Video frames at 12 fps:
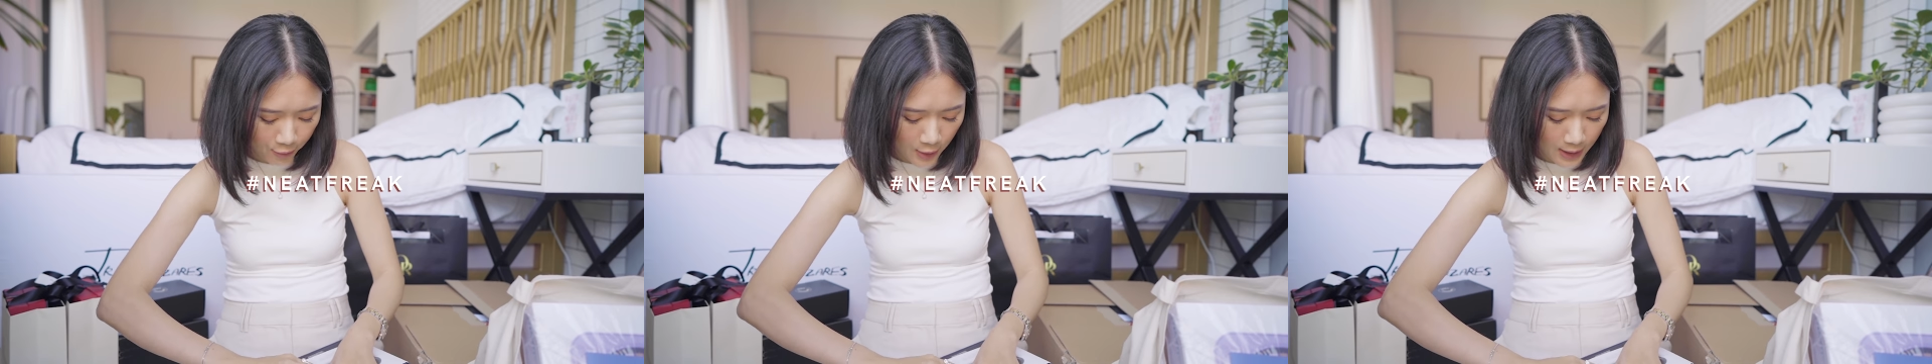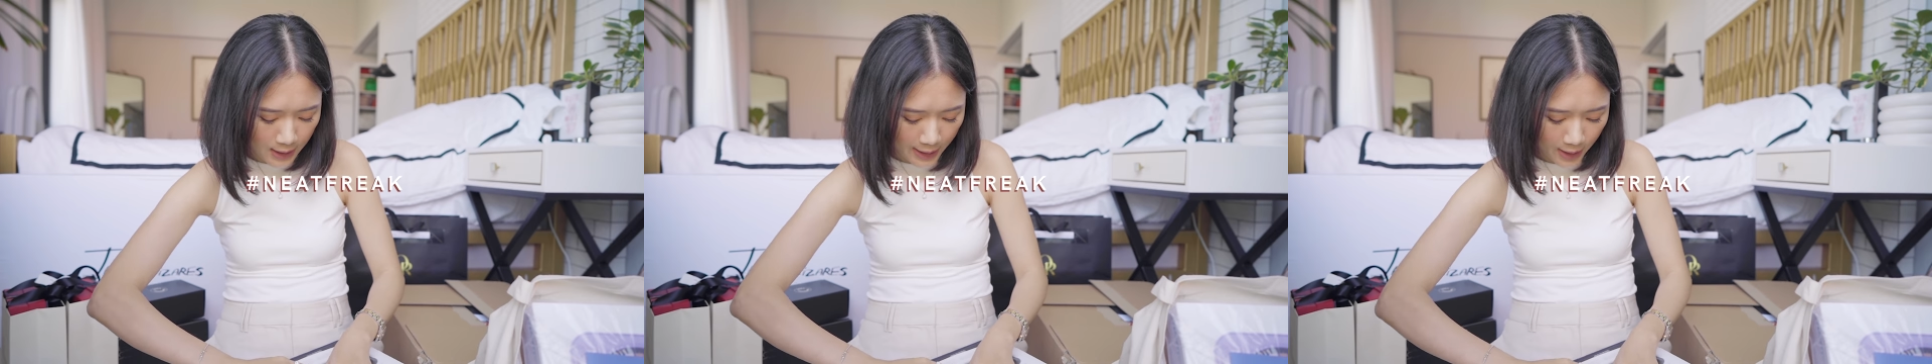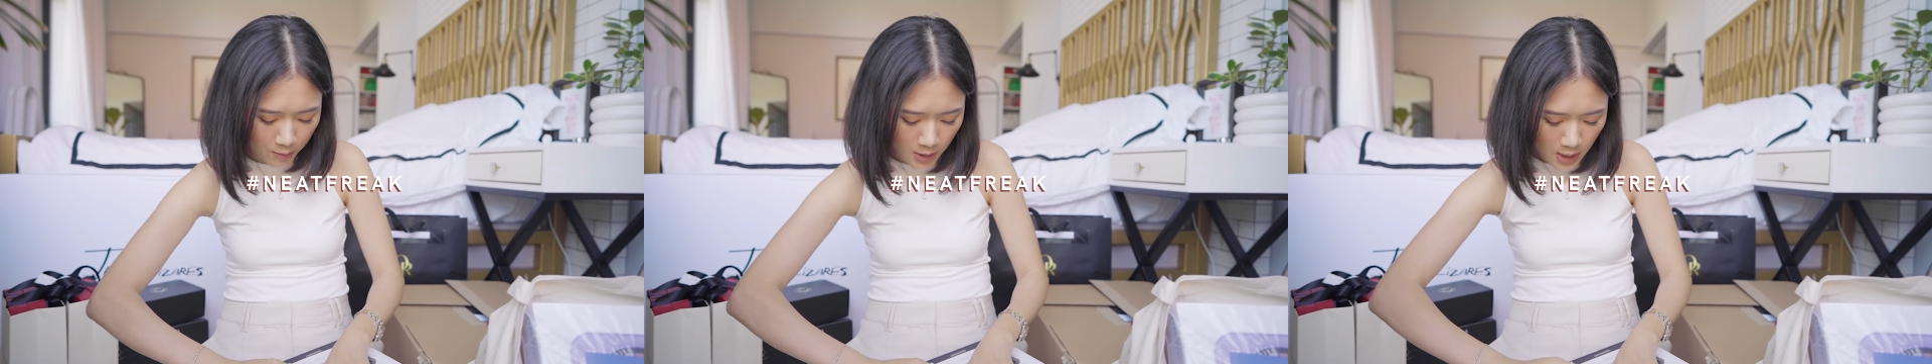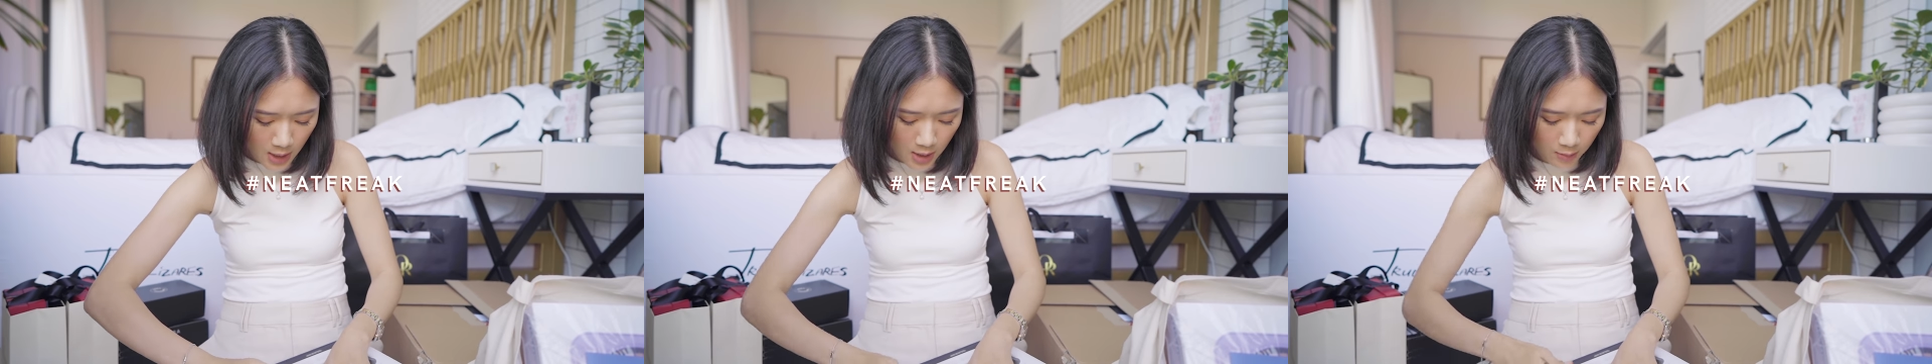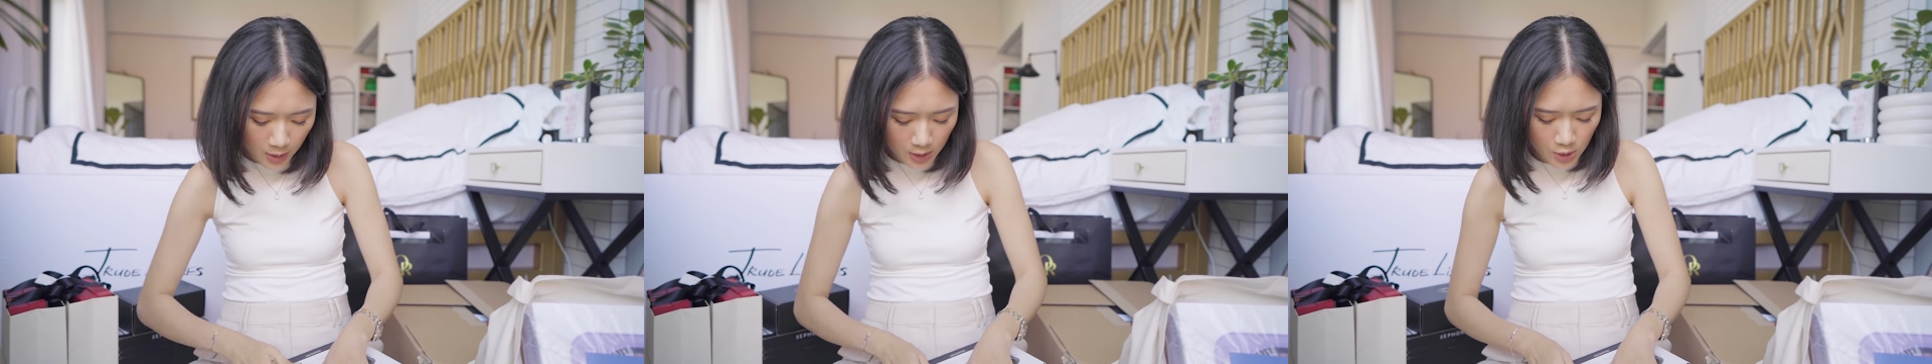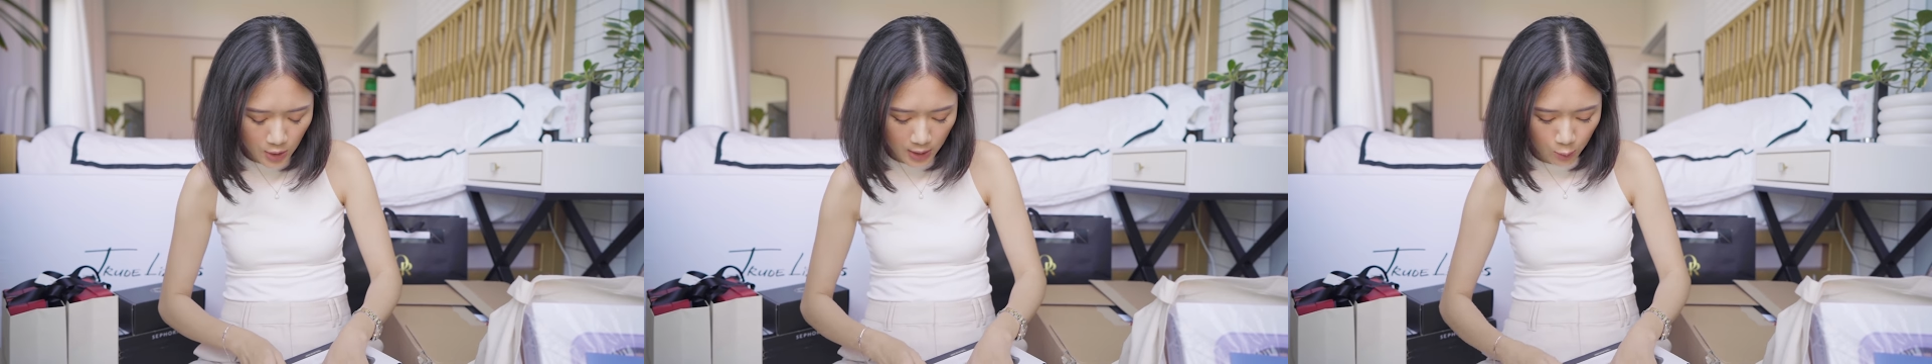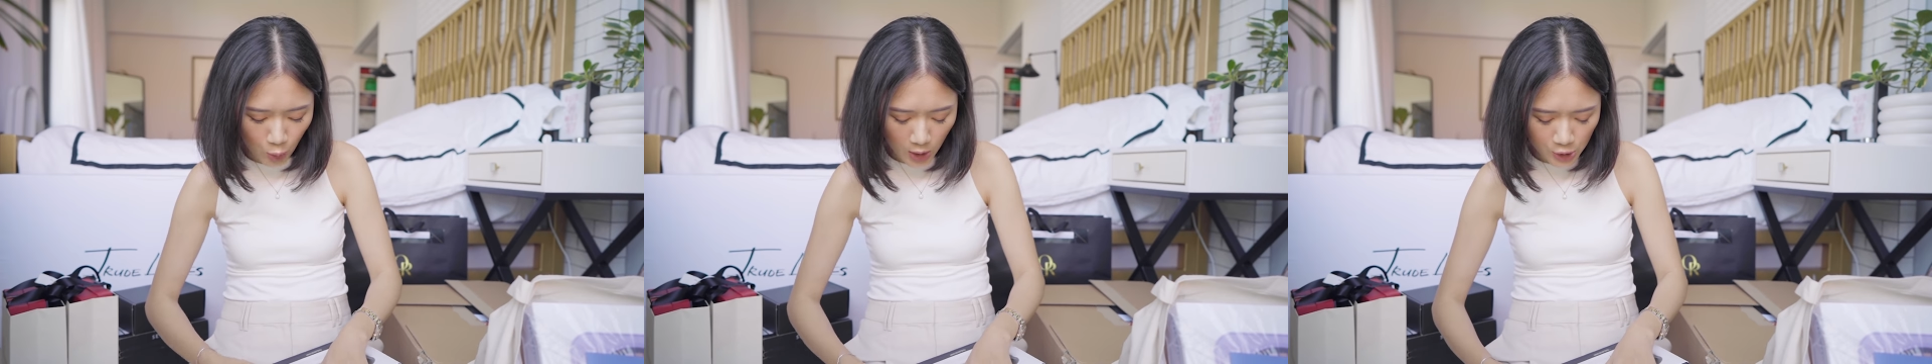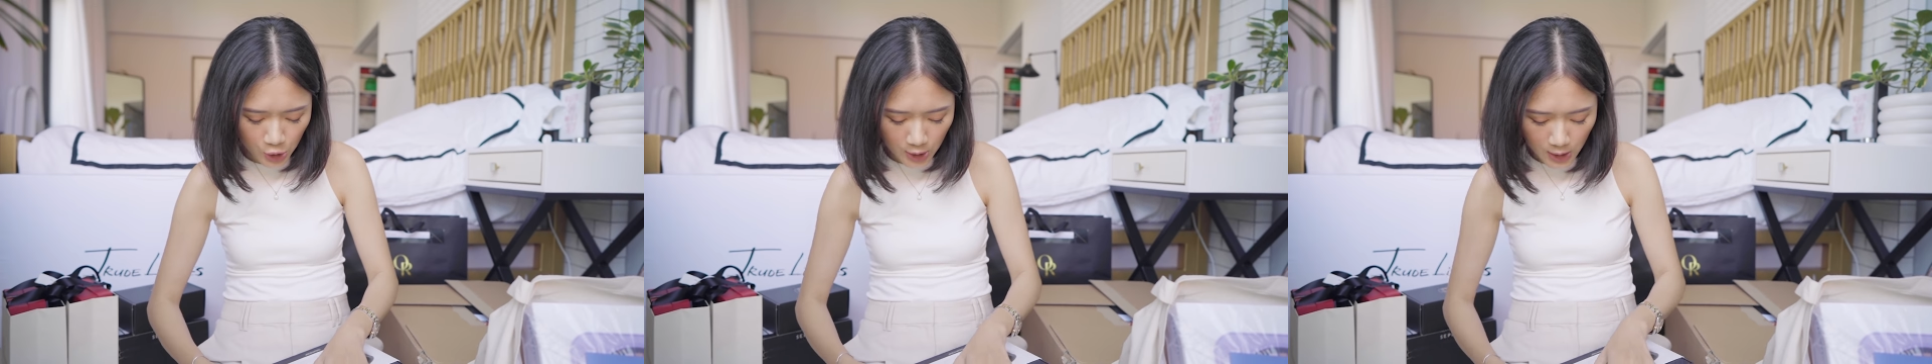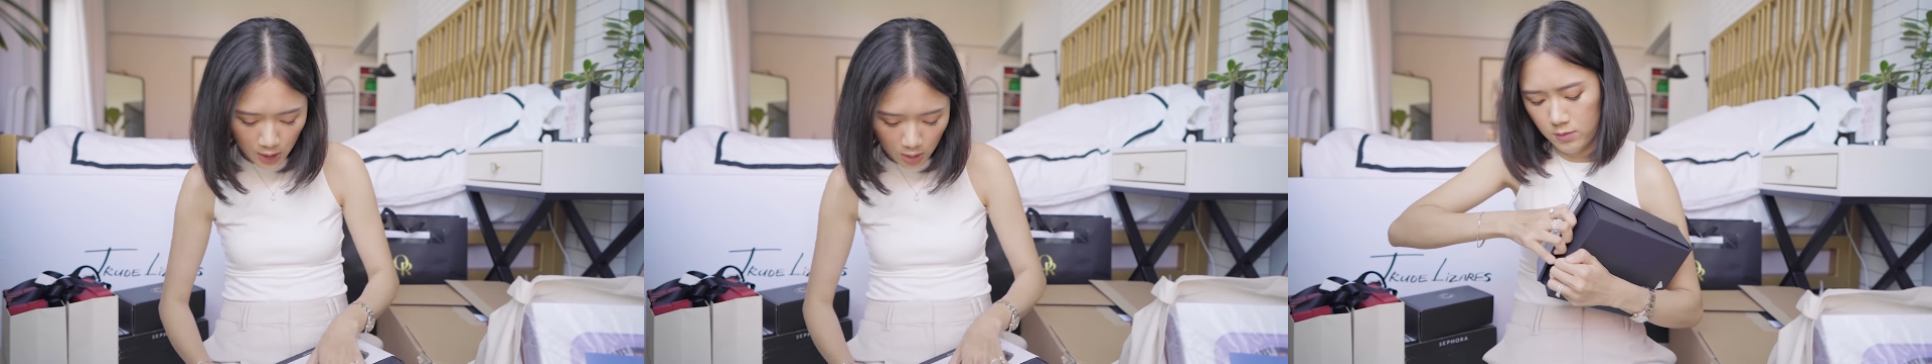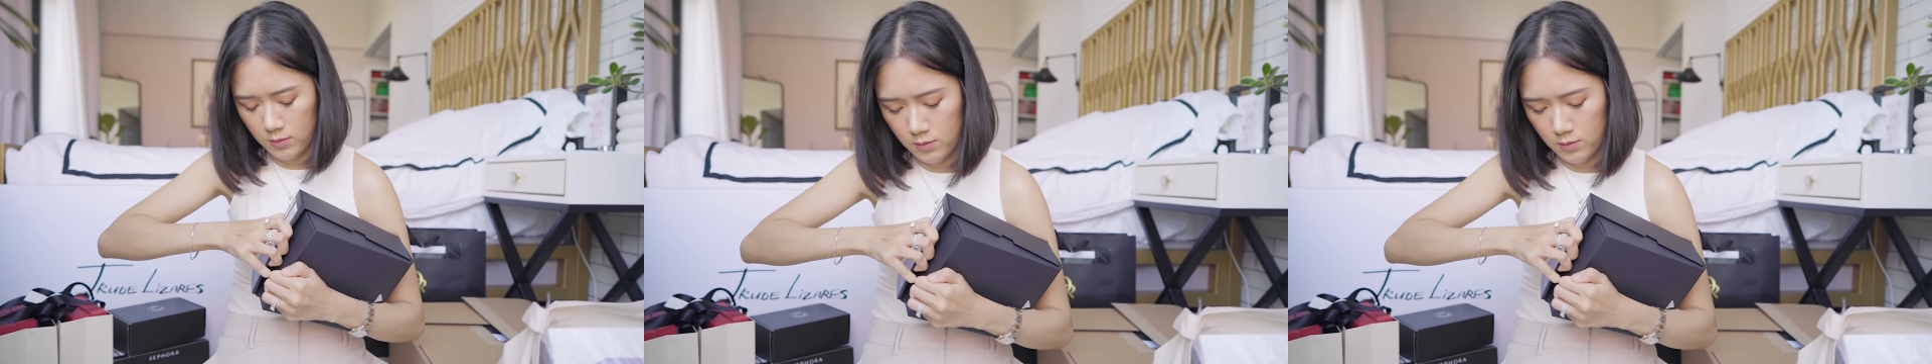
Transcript: freak like me, because you can wash it.